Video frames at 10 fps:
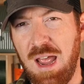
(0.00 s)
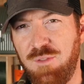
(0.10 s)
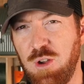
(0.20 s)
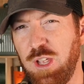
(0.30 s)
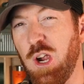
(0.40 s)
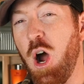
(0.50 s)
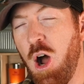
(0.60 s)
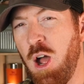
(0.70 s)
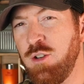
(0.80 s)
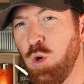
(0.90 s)
have here the
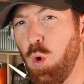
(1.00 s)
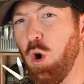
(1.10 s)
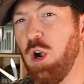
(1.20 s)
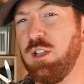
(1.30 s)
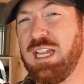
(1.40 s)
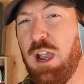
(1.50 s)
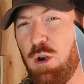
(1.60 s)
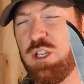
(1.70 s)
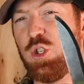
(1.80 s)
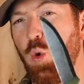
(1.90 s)
Condor
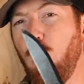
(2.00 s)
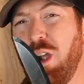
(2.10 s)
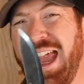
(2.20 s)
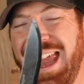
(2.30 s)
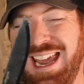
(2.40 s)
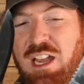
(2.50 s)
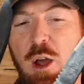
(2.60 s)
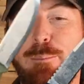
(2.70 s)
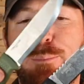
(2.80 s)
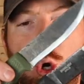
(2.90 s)
Pterosaur and
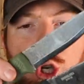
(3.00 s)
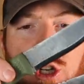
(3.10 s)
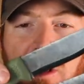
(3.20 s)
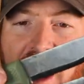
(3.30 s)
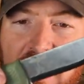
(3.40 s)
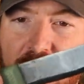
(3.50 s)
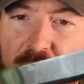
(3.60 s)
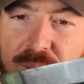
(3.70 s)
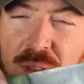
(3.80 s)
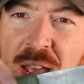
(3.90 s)
Bush
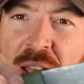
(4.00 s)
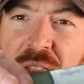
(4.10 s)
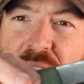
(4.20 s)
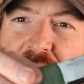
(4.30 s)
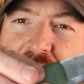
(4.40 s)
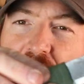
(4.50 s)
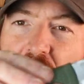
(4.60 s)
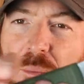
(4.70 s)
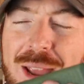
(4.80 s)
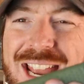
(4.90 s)
Glider. These
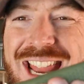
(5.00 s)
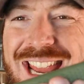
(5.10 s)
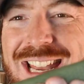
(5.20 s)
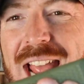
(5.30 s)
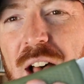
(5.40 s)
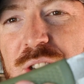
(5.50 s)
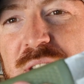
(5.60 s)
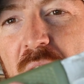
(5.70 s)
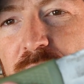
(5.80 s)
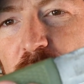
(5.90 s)
are made in El
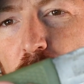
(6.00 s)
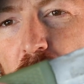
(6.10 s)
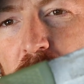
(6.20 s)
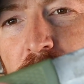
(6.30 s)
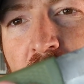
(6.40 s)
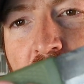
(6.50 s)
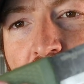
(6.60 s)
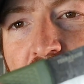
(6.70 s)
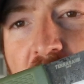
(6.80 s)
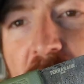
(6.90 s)
Salvador.
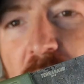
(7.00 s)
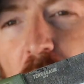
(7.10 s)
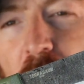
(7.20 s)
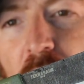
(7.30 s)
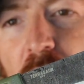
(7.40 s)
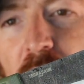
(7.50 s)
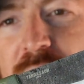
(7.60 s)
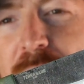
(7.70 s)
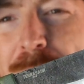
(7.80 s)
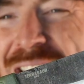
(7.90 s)
They
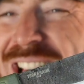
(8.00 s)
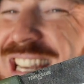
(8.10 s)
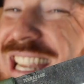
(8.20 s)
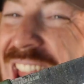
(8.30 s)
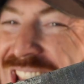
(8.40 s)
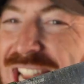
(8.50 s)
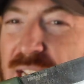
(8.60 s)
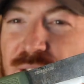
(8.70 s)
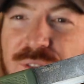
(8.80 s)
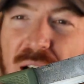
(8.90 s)
are made out of
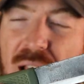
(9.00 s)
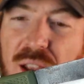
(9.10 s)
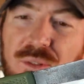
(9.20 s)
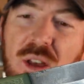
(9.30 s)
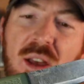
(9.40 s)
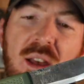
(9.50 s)
1095